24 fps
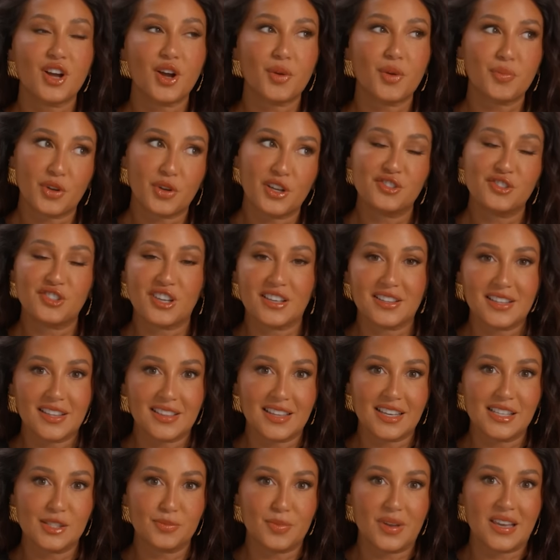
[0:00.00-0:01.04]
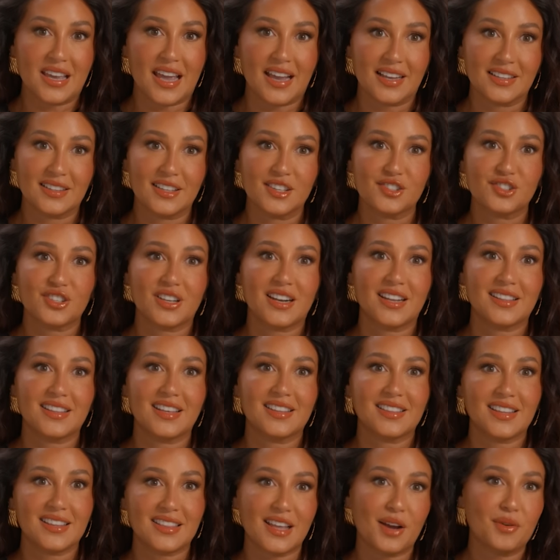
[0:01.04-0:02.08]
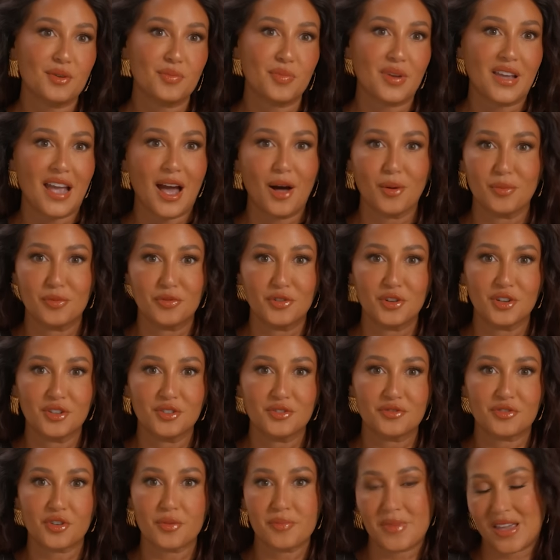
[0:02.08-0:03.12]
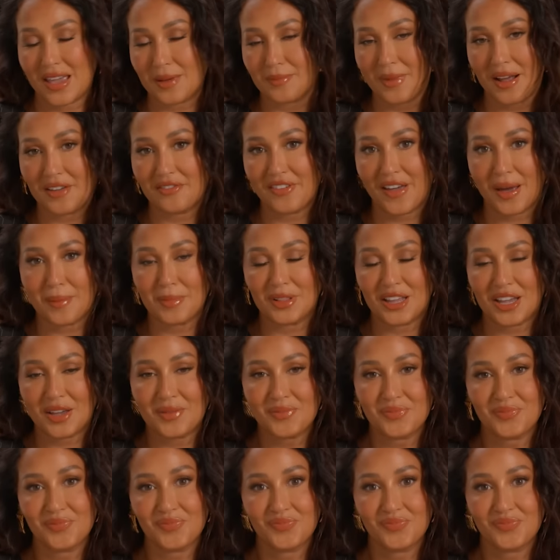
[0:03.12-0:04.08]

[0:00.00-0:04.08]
appreciate that they speak English, and I think that that would be helpful for me and my family.